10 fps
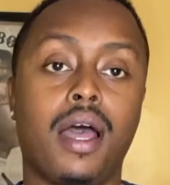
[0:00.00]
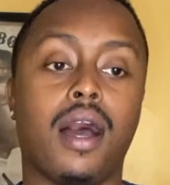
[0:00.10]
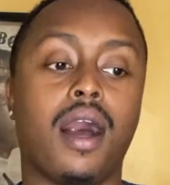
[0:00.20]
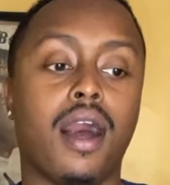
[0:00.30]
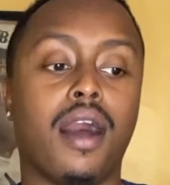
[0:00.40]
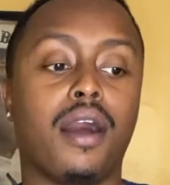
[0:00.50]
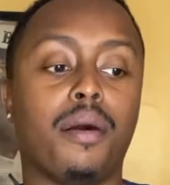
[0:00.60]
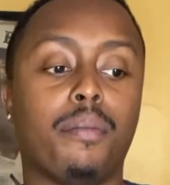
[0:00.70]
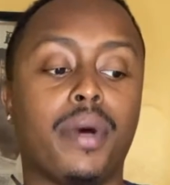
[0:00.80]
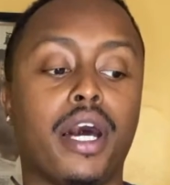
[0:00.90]

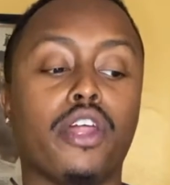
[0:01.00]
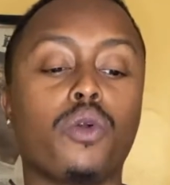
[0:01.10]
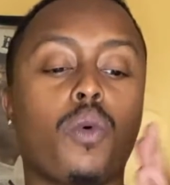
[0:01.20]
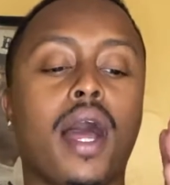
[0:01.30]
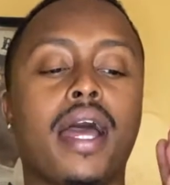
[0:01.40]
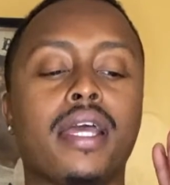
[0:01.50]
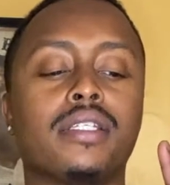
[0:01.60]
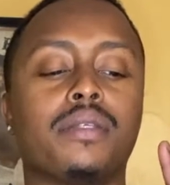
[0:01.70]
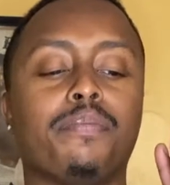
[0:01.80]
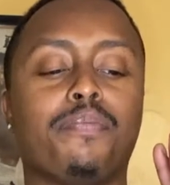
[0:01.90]

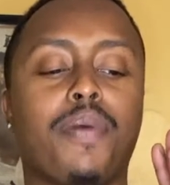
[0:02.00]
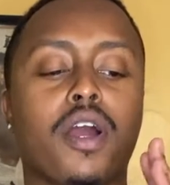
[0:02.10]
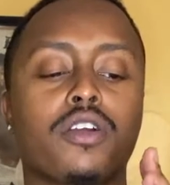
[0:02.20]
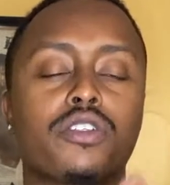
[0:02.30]
Otherwise, Part